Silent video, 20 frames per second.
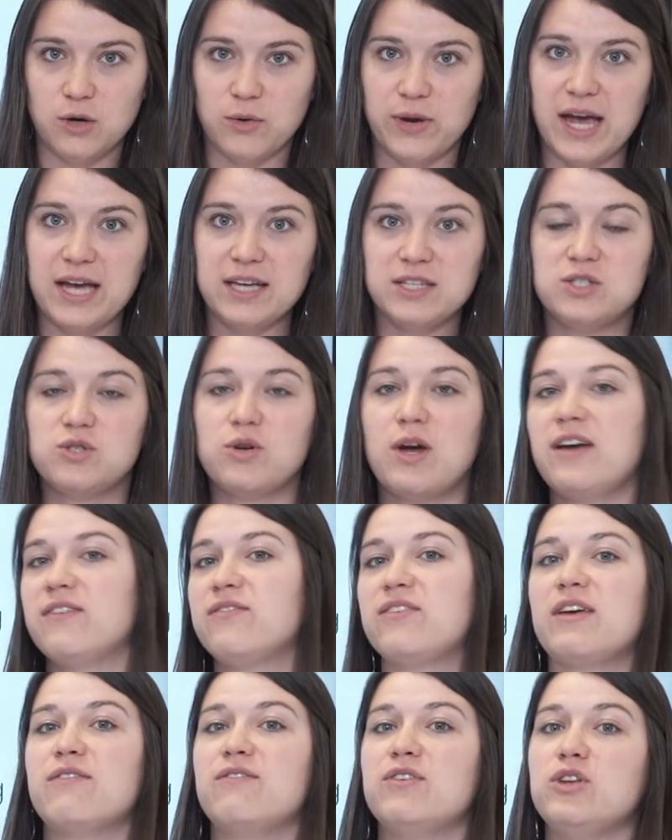Okay, so
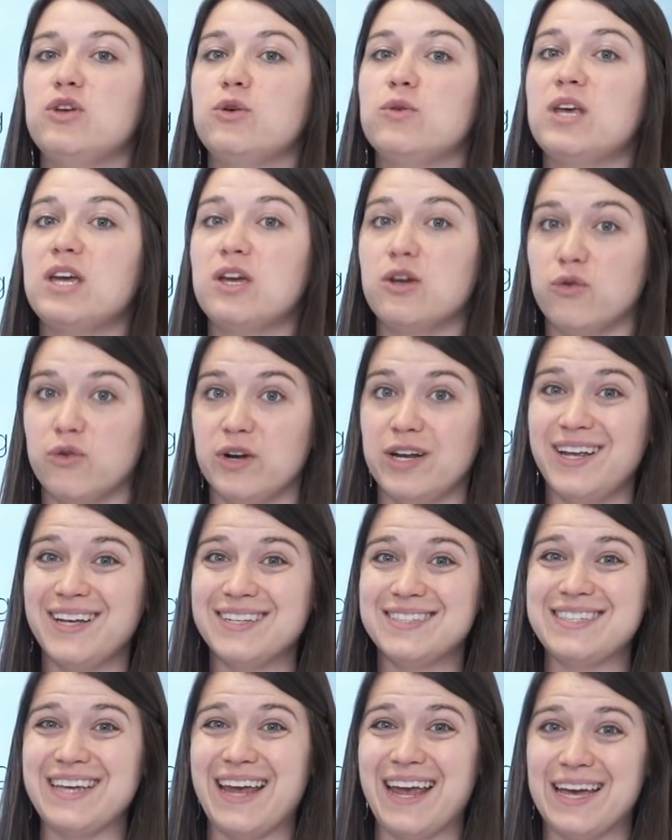I've given you the
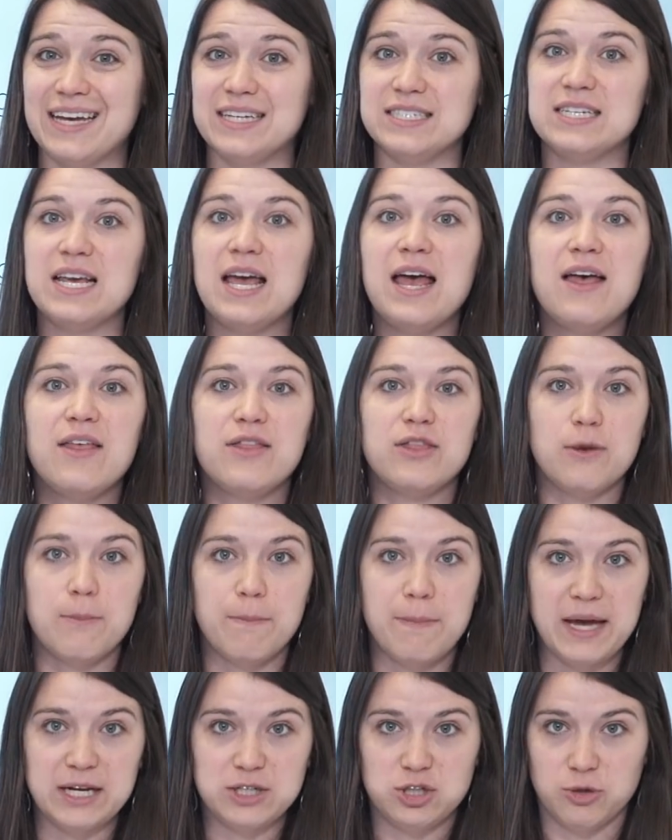ingredients and the
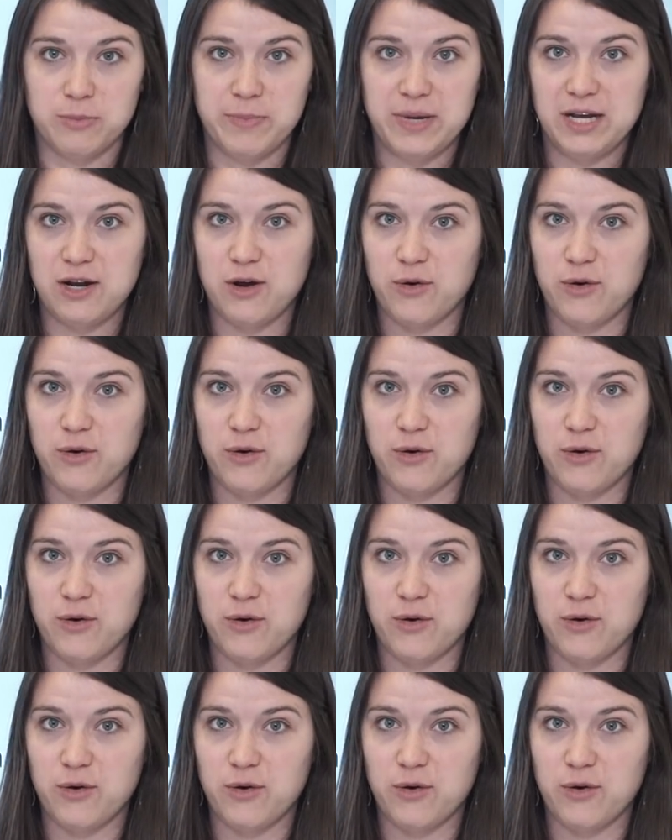measurement.